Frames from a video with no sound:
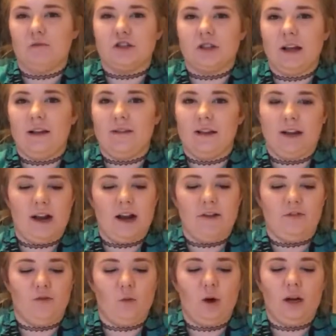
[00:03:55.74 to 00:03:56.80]
lazy and I
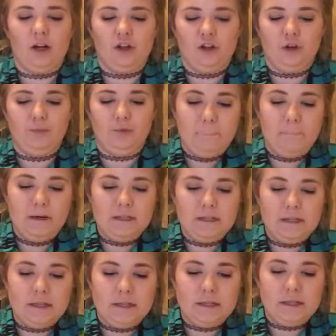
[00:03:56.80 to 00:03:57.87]
never wanted to. But
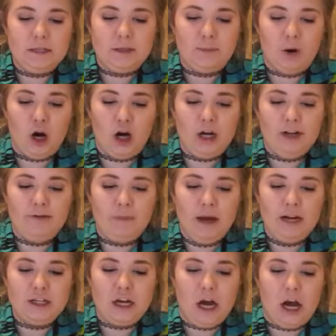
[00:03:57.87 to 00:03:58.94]
since it's part of
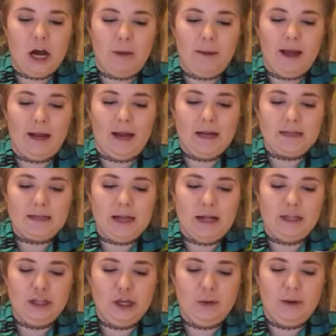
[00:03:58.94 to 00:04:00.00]
my job, I guess
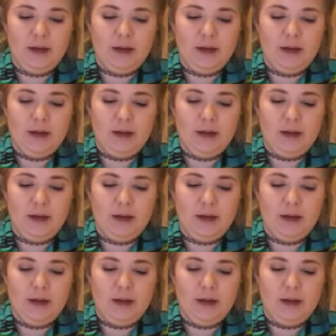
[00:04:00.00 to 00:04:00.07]
I'll do